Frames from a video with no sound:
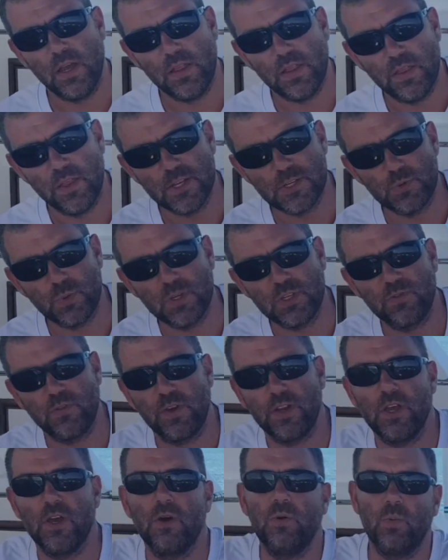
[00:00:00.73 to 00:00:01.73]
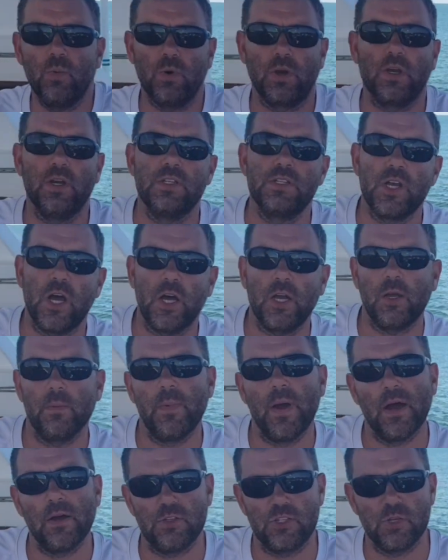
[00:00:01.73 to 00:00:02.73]
This week's video, we're going to talk
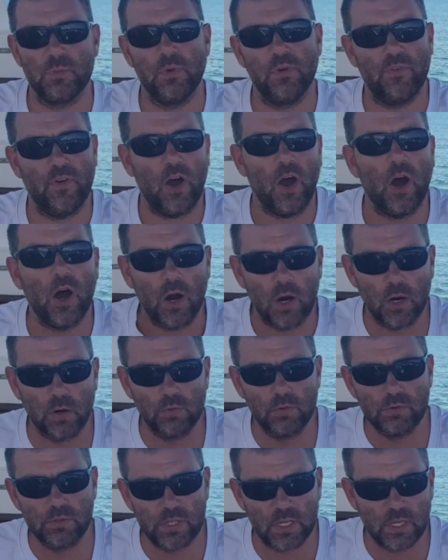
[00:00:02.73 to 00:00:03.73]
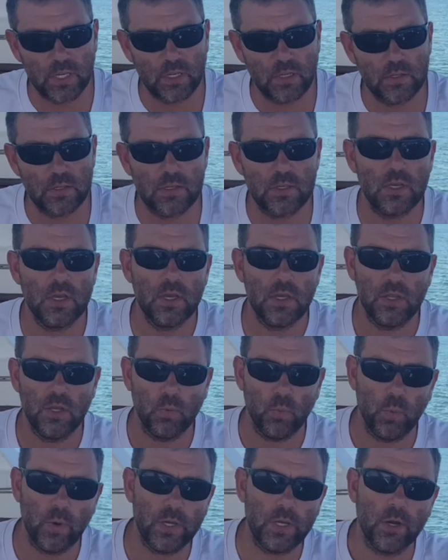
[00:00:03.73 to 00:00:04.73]
about some of our routines
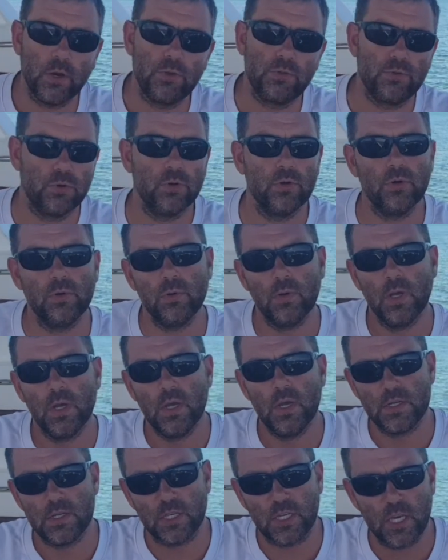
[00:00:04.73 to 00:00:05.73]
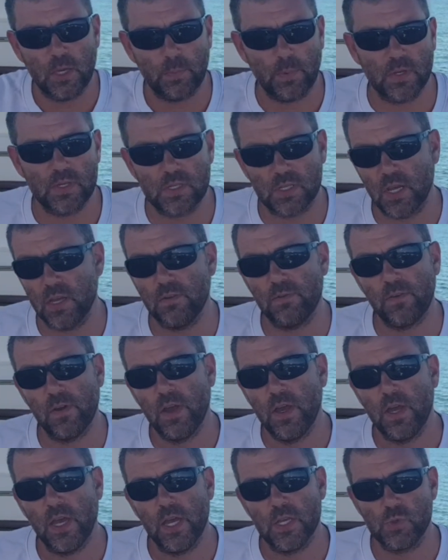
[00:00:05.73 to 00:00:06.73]
that we go through to keep us safe,
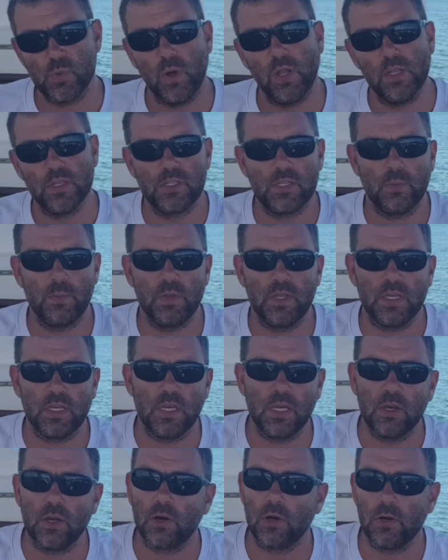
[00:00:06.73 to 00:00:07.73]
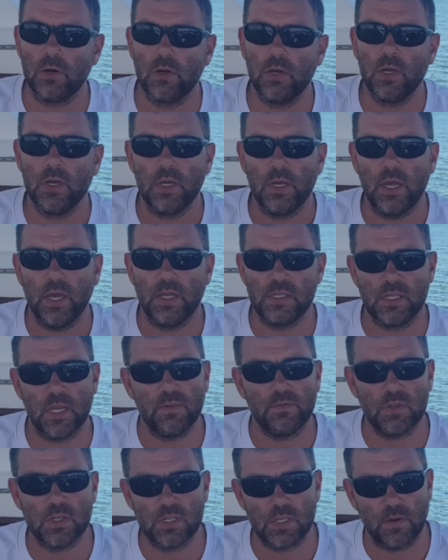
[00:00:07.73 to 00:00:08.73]
as well as some of the gear and
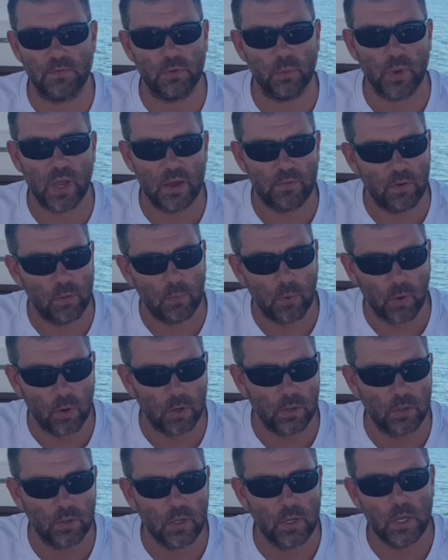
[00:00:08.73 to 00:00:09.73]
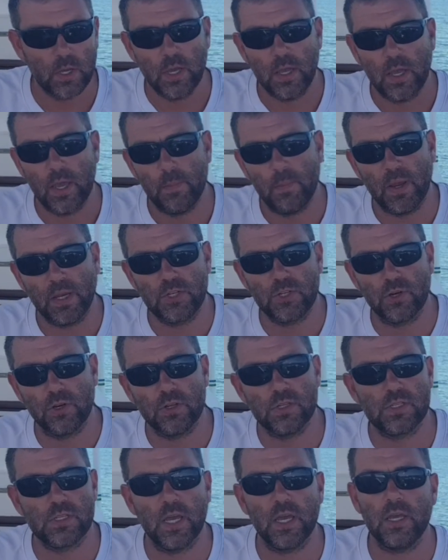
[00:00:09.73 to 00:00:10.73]
safety stuff that we have on board. And make sure
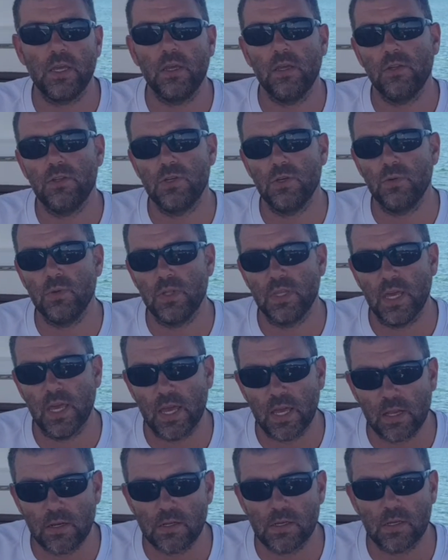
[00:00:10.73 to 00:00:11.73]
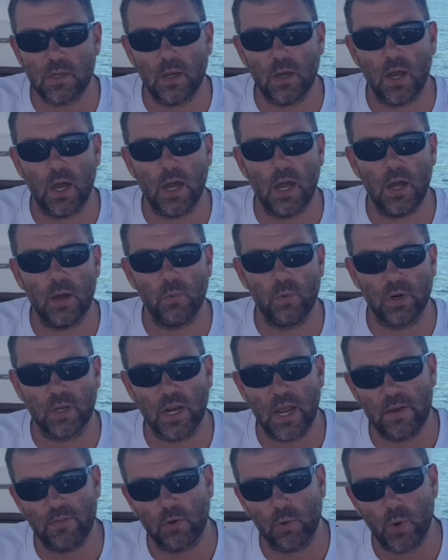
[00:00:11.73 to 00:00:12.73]
and stay tuned to the end. We're going
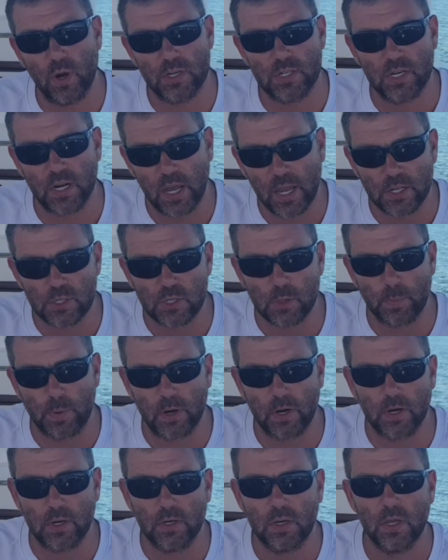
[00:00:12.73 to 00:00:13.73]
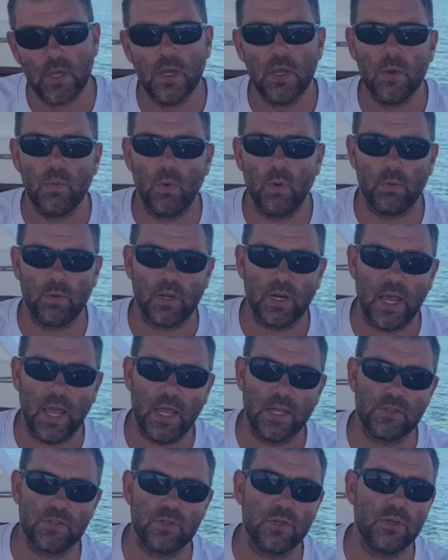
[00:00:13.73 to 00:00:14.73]
to have a question and answer period where we're going to
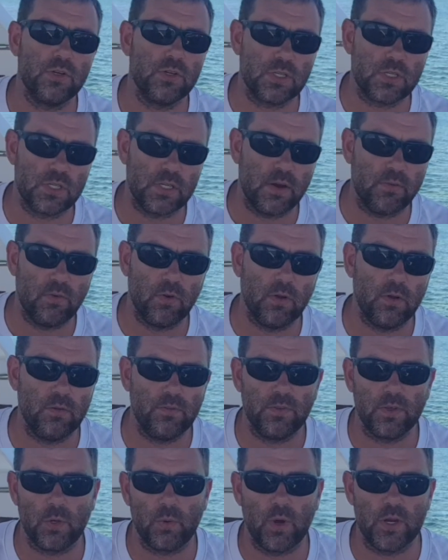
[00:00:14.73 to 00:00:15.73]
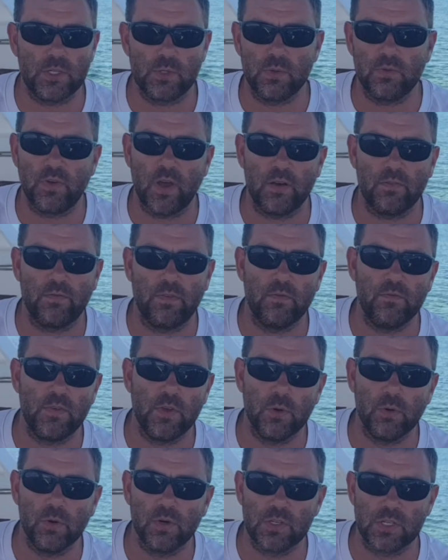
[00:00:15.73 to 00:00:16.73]
answer several of the questions we've gotten from
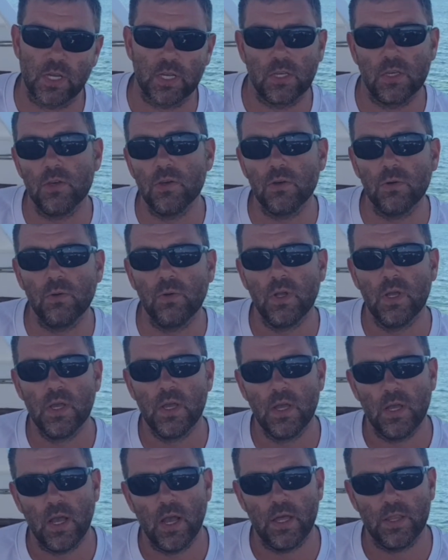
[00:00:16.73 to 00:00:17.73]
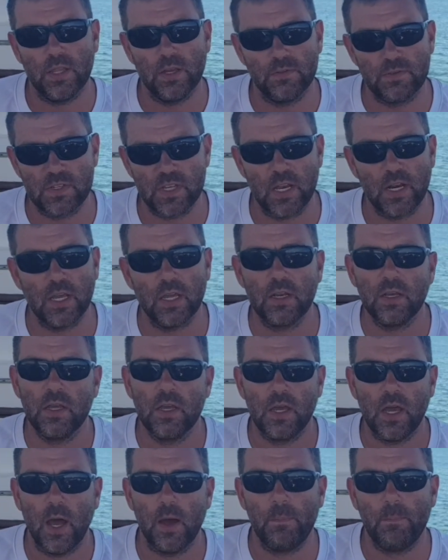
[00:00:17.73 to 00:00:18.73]
viewers like you that have sent in
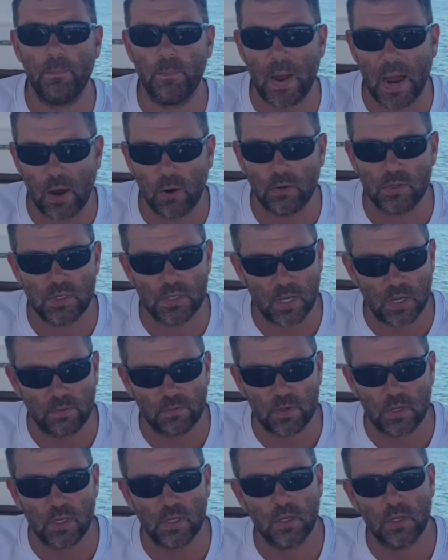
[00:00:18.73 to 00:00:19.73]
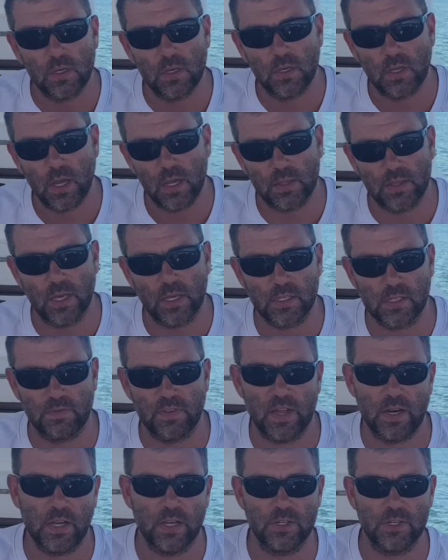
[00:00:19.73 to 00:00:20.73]
about safety and things of
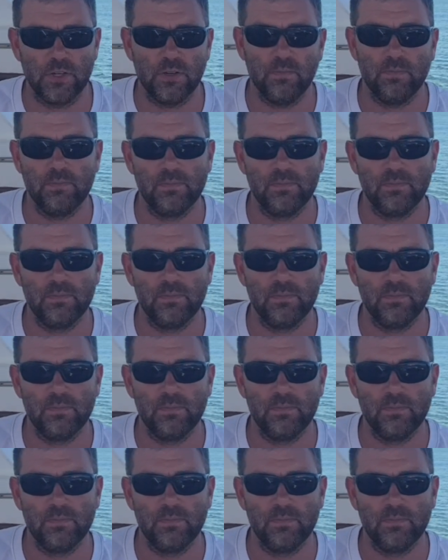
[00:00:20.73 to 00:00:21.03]
that nature.